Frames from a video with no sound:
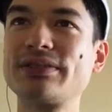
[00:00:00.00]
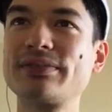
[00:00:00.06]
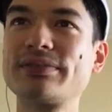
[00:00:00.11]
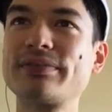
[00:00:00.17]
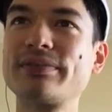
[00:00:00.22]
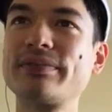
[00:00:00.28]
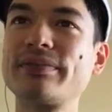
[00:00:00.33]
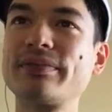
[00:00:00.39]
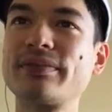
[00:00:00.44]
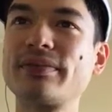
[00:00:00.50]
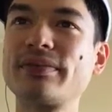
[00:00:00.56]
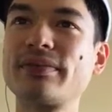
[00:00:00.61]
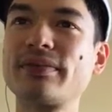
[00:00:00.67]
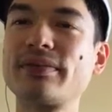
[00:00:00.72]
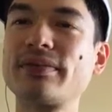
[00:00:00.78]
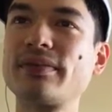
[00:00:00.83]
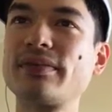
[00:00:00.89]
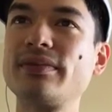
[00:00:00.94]

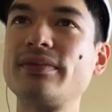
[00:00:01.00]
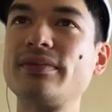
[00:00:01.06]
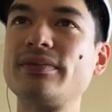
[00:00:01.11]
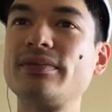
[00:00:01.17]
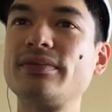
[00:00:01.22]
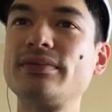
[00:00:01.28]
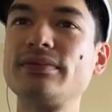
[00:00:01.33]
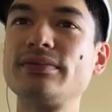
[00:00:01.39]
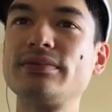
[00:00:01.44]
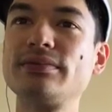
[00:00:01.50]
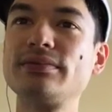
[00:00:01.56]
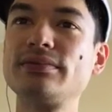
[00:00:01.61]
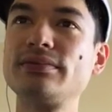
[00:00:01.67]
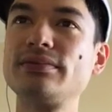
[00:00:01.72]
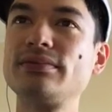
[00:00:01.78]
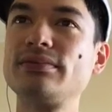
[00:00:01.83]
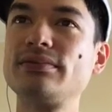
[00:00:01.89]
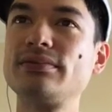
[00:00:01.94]

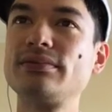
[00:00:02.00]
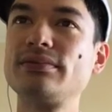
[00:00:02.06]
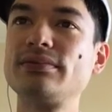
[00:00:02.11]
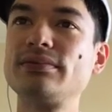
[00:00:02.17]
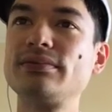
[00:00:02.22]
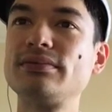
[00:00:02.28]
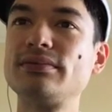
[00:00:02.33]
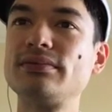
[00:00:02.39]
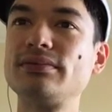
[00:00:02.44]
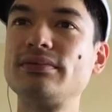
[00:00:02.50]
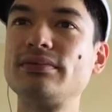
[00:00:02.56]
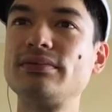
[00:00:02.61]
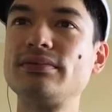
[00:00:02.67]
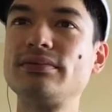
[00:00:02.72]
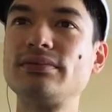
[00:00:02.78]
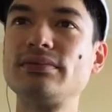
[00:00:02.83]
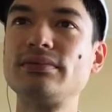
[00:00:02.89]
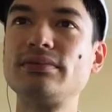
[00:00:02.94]

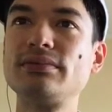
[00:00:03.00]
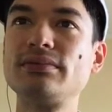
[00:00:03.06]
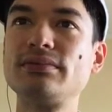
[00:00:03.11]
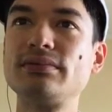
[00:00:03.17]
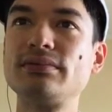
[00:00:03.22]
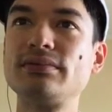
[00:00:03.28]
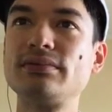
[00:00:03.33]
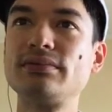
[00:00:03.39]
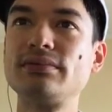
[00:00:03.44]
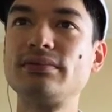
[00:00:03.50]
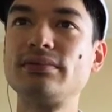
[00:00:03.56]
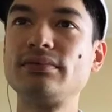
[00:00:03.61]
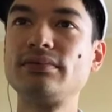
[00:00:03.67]
(silence)